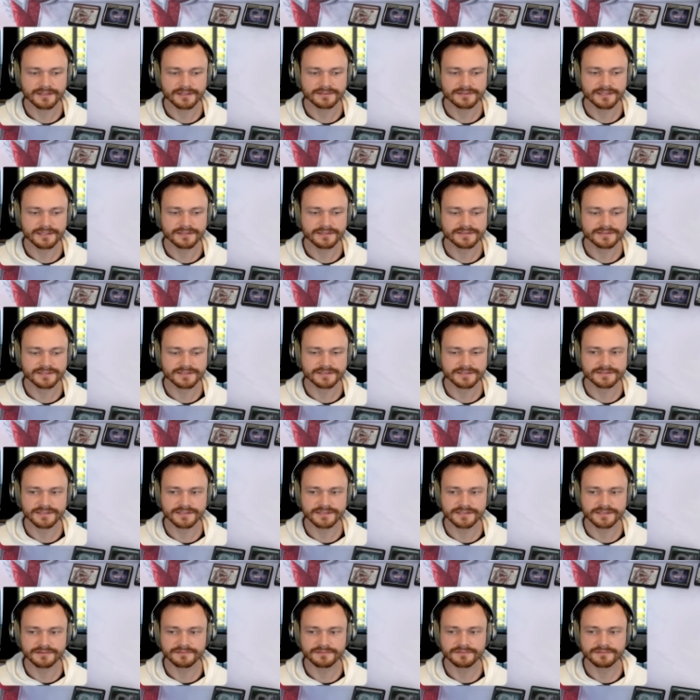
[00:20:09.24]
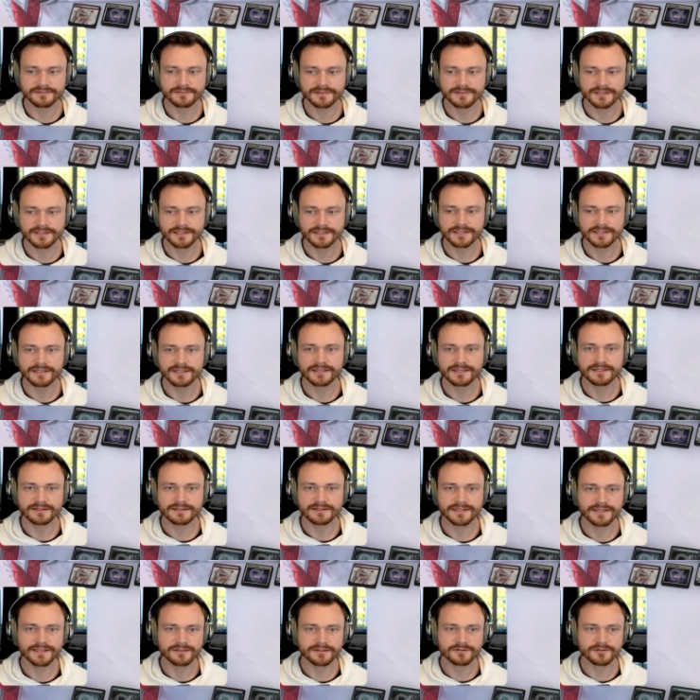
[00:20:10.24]
Down to 16.
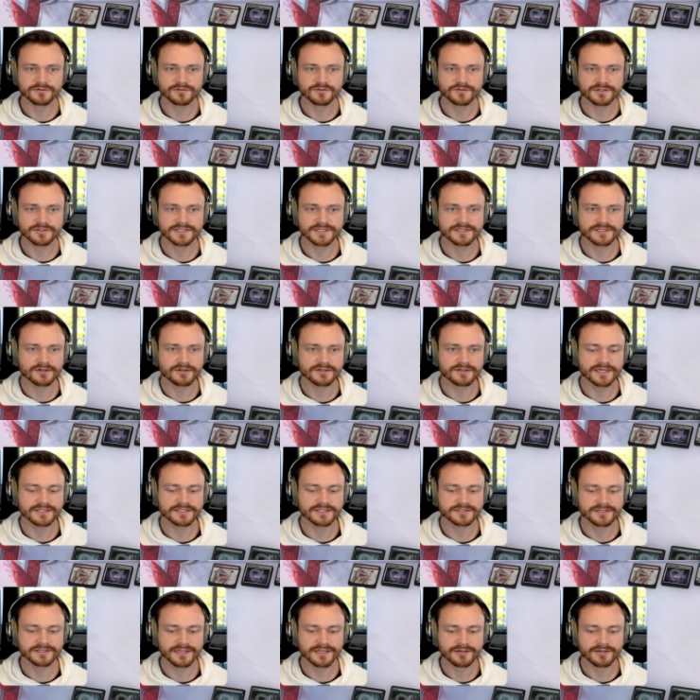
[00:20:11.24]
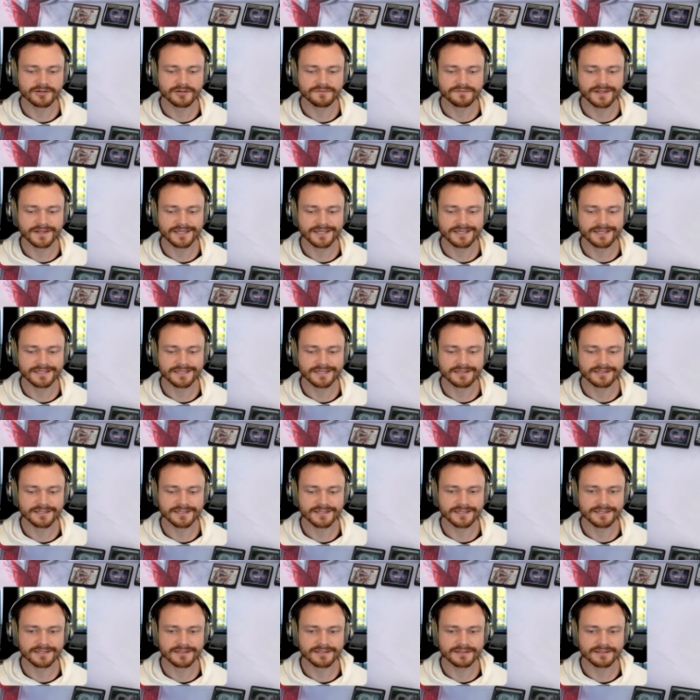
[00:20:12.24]
They get a little draw discard action. I don't know if they can kill
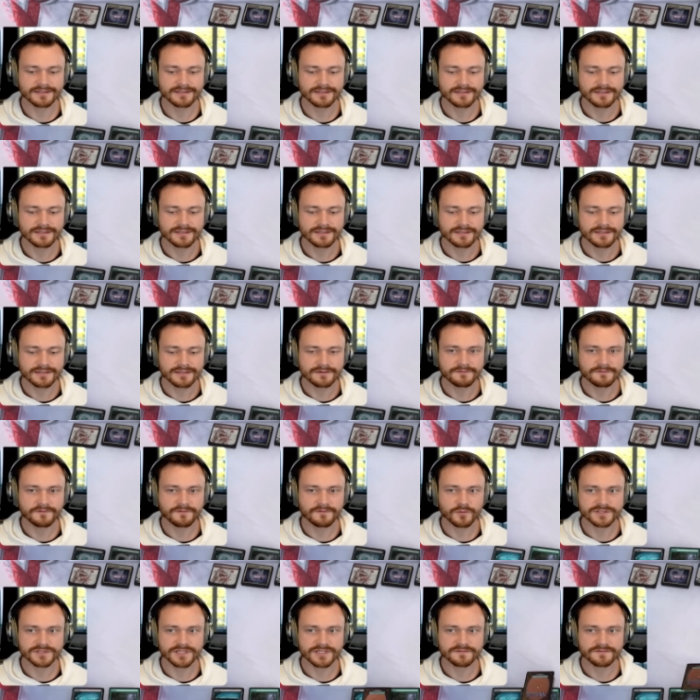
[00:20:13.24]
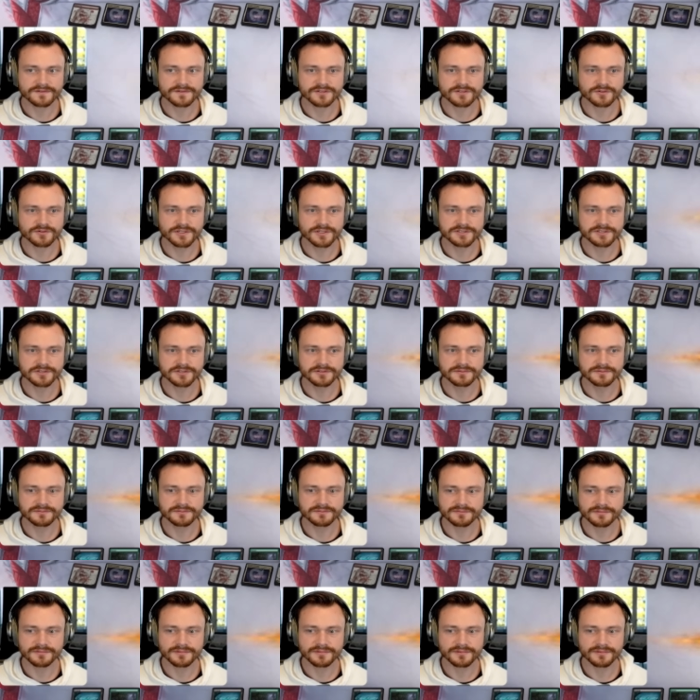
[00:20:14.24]
a 4 toughness creature
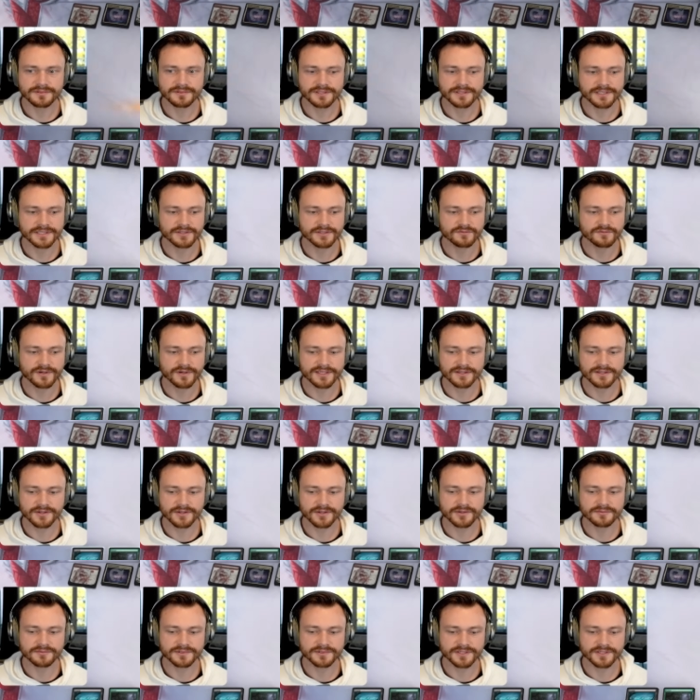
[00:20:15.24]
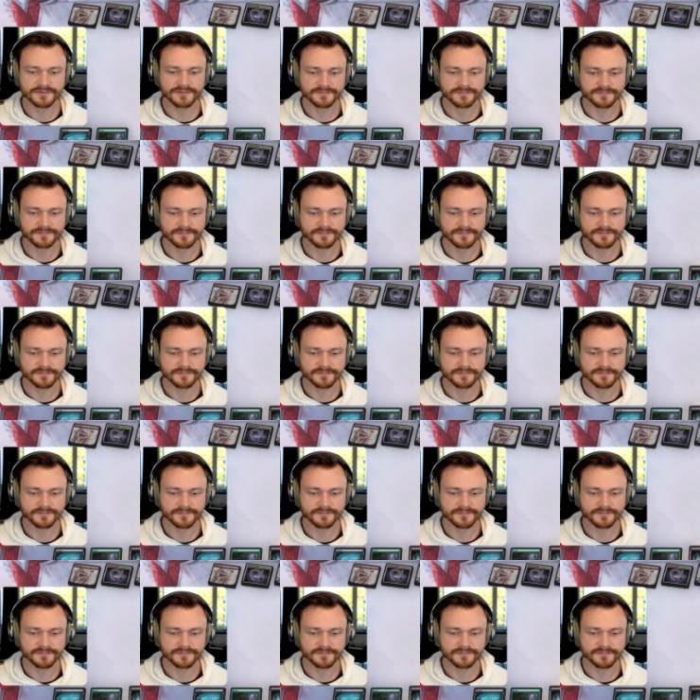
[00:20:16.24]
in red, though, you know?